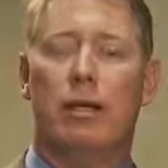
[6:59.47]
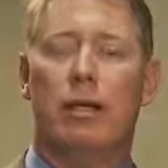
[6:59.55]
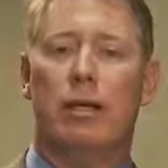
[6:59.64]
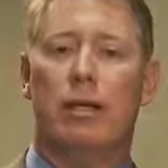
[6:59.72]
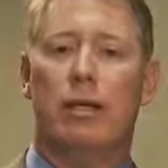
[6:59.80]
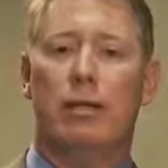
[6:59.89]

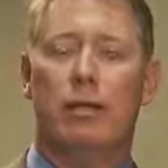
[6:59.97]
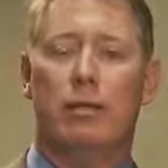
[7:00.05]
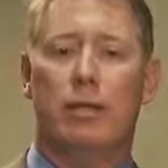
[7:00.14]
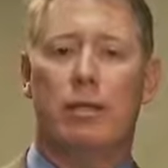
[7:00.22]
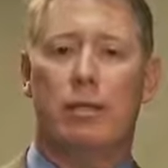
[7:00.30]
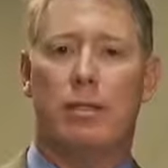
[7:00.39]
and it
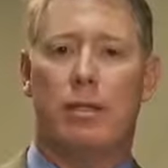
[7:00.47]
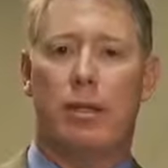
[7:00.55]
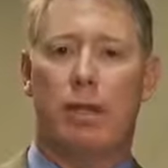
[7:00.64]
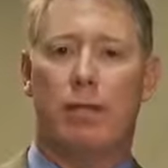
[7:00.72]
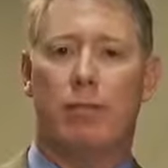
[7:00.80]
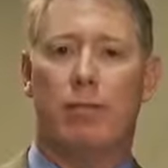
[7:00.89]
needed to be
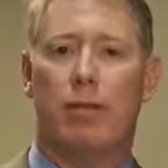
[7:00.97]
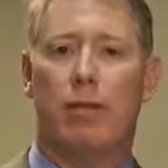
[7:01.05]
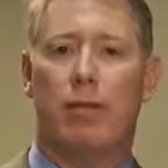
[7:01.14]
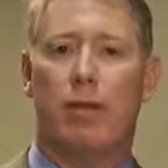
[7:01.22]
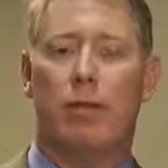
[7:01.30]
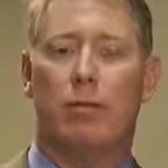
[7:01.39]

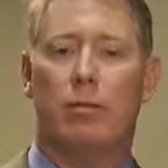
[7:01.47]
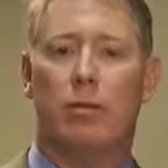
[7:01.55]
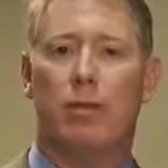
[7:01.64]
safe. And